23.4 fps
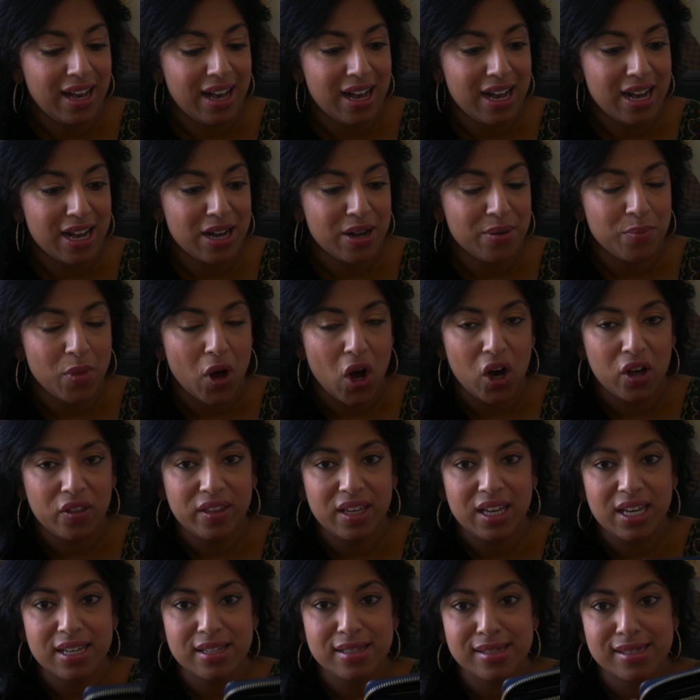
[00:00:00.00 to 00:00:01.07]
Um, on
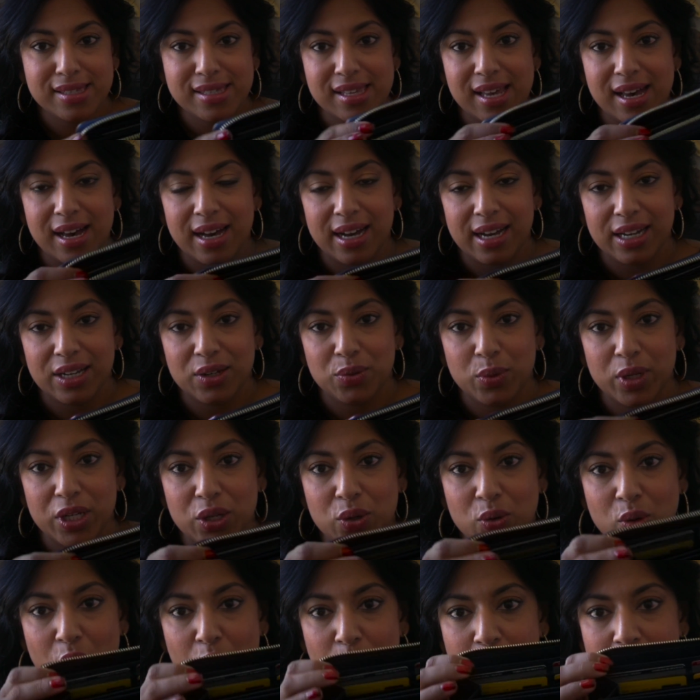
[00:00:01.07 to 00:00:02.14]
the inside, when
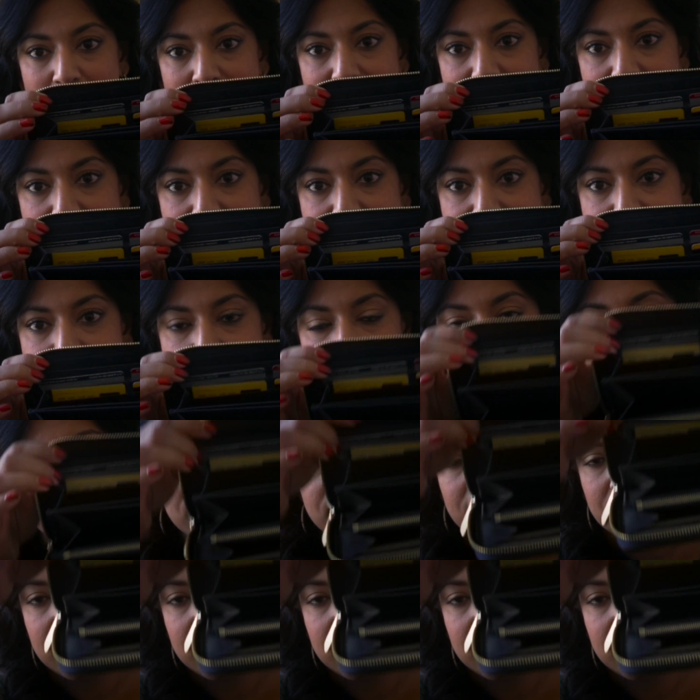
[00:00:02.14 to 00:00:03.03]
you open it,